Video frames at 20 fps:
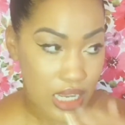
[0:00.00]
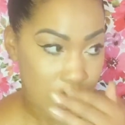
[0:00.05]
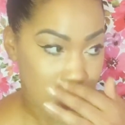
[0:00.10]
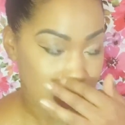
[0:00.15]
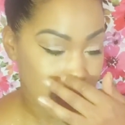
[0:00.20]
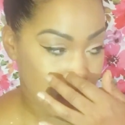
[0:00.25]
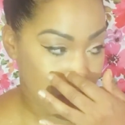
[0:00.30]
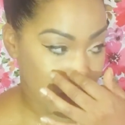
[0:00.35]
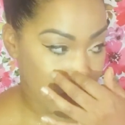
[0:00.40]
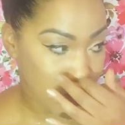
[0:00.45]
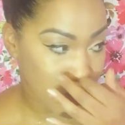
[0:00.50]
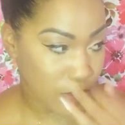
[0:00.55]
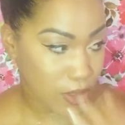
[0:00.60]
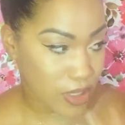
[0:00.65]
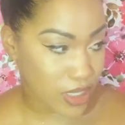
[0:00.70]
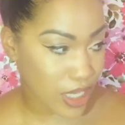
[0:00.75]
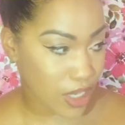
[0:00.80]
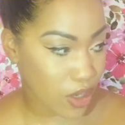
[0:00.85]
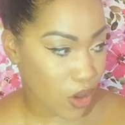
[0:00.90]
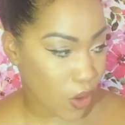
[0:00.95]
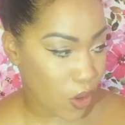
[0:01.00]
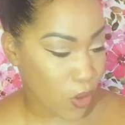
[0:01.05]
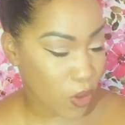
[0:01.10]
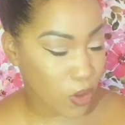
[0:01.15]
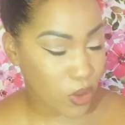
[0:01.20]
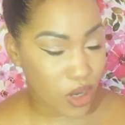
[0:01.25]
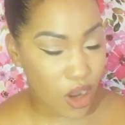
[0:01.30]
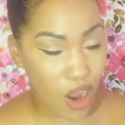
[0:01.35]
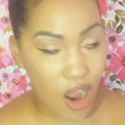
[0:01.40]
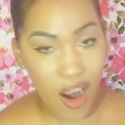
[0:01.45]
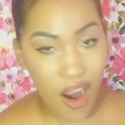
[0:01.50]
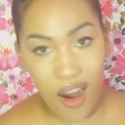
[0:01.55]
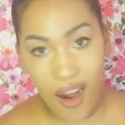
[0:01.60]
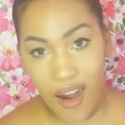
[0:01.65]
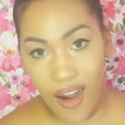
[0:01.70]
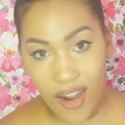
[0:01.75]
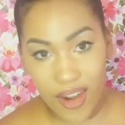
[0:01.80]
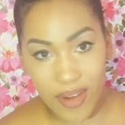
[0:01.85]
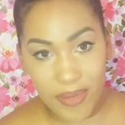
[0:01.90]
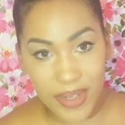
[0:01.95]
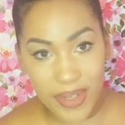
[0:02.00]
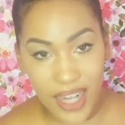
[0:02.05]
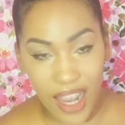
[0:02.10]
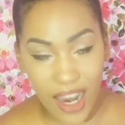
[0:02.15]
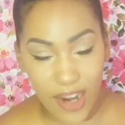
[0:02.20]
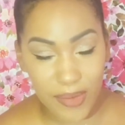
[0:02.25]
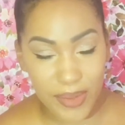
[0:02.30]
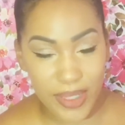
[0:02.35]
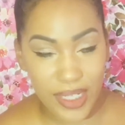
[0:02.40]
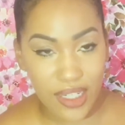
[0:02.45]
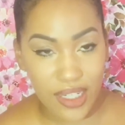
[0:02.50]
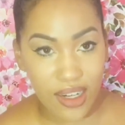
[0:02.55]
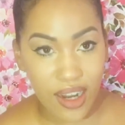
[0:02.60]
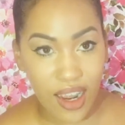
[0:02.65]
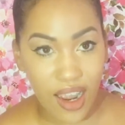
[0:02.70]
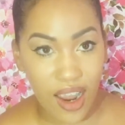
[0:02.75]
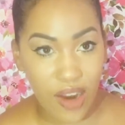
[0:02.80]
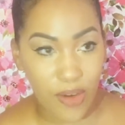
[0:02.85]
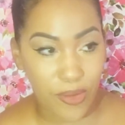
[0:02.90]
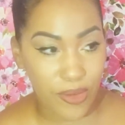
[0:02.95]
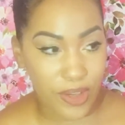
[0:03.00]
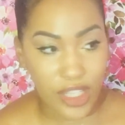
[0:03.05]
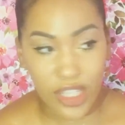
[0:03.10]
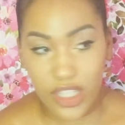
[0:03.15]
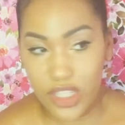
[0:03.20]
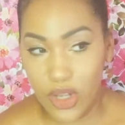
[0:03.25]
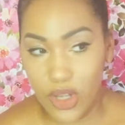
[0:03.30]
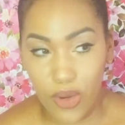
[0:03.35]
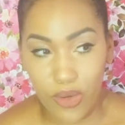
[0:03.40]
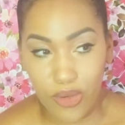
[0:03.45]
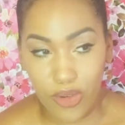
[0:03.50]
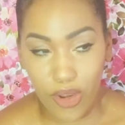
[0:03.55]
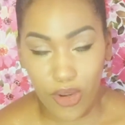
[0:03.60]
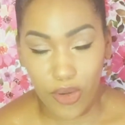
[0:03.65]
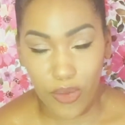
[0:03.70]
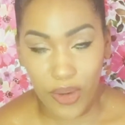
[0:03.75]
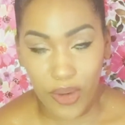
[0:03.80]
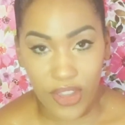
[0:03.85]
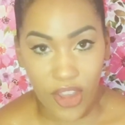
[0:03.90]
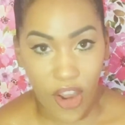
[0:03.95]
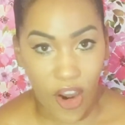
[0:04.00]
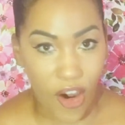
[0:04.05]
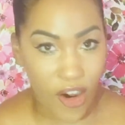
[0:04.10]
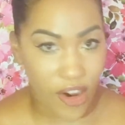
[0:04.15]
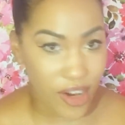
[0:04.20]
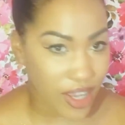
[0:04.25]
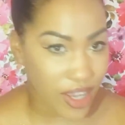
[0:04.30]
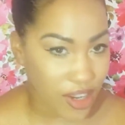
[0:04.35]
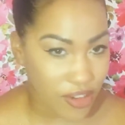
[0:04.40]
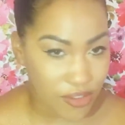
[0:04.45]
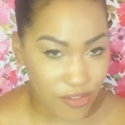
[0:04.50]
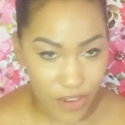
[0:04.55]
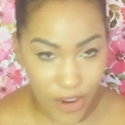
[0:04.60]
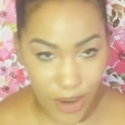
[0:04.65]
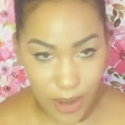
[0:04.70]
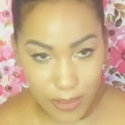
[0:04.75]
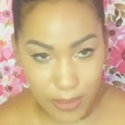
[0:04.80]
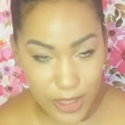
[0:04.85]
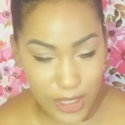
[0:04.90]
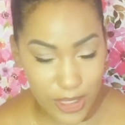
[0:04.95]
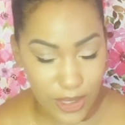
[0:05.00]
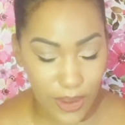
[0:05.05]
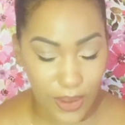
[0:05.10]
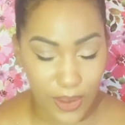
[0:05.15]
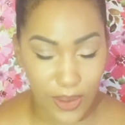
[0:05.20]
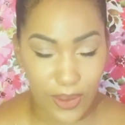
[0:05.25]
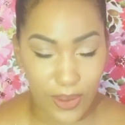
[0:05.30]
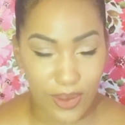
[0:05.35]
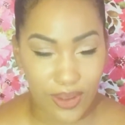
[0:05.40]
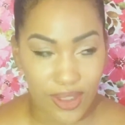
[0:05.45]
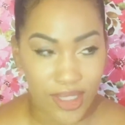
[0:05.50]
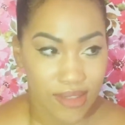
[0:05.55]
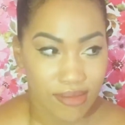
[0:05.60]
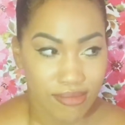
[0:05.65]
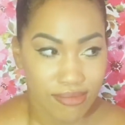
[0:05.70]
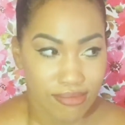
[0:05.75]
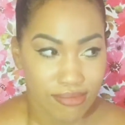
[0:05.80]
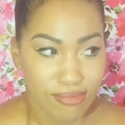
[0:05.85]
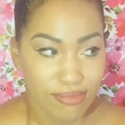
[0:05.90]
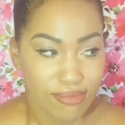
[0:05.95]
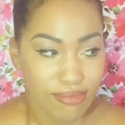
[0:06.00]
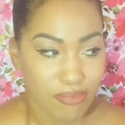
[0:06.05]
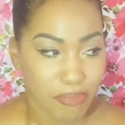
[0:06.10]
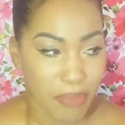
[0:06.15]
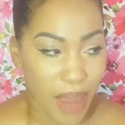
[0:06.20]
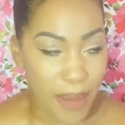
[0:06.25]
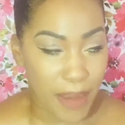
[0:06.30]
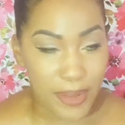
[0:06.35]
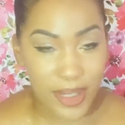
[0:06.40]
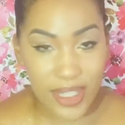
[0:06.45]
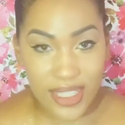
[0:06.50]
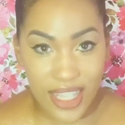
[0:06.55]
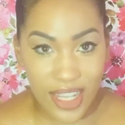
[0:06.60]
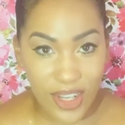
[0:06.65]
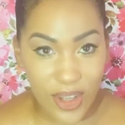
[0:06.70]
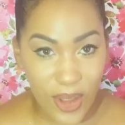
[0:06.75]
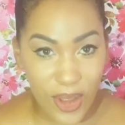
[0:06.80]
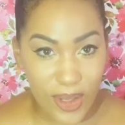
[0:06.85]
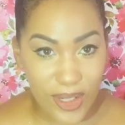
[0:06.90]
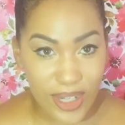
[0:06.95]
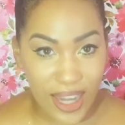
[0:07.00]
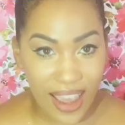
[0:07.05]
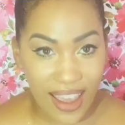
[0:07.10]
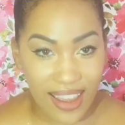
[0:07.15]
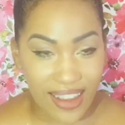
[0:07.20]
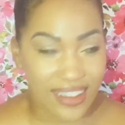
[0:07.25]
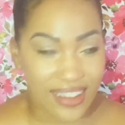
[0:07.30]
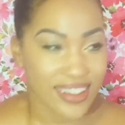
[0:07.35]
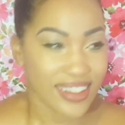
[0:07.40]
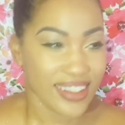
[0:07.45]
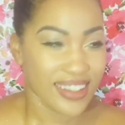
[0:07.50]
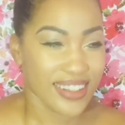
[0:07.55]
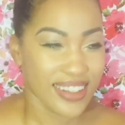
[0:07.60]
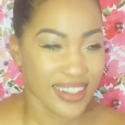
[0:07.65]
Some people say old car, but I mean, I really don't know where the R came from, so my book said COLDAC.